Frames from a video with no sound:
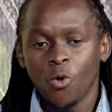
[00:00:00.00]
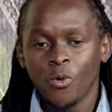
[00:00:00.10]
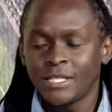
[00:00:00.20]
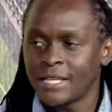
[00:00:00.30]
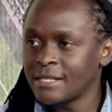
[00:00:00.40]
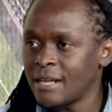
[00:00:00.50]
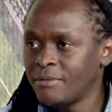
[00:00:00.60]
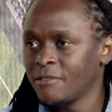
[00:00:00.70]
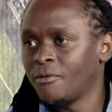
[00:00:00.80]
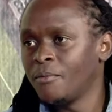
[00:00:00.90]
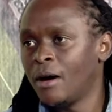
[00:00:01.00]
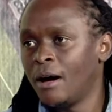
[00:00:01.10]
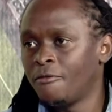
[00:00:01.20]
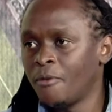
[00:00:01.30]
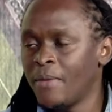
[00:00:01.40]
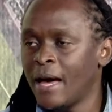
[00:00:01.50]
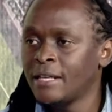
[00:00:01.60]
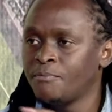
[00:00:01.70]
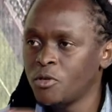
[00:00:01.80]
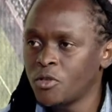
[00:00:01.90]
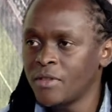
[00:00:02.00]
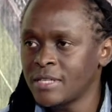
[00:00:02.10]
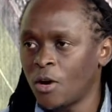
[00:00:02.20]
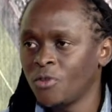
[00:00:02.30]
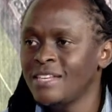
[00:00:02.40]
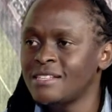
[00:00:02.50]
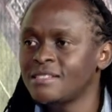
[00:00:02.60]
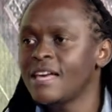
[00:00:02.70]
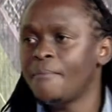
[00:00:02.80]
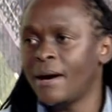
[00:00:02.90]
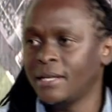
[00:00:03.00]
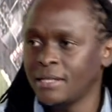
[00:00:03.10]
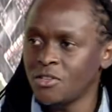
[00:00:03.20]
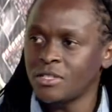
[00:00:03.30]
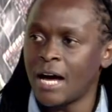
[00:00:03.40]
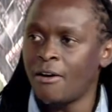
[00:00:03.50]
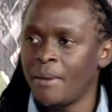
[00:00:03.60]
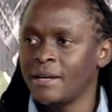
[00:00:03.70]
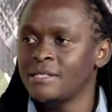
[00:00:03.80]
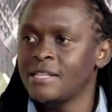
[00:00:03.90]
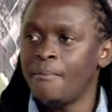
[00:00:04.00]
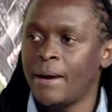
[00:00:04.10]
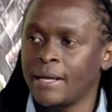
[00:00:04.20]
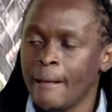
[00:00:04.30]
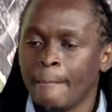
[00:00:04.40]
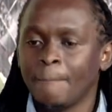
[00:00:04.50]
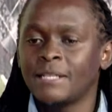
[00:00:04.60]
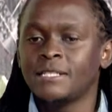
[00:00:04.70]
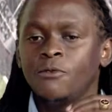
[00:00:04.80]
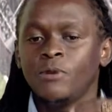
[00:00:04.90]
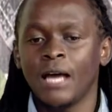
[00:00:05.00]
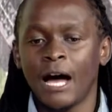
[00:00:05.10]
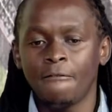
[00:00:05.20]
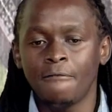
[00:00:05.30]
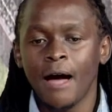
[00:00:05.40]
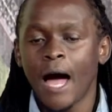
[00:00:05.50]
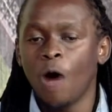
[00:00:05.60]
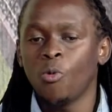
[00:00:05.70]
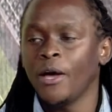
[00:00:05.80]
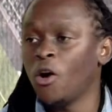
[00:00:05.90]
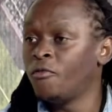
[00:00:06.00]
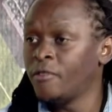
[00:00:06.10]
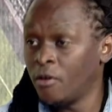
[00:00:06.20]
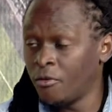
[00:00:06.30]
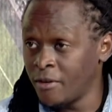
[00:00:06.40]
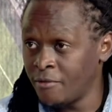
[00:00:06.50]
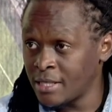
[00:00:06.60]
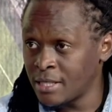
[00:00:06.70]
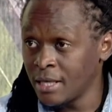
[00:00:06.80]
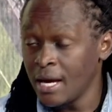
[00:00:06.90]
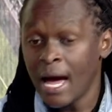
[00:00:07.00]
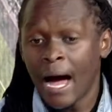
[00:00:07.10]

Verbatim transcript: We take something from uh, from there and put on the circle. This is their money. It's not yes. our money. It's their money. Mm-hmm. But they will have a way on, of investing.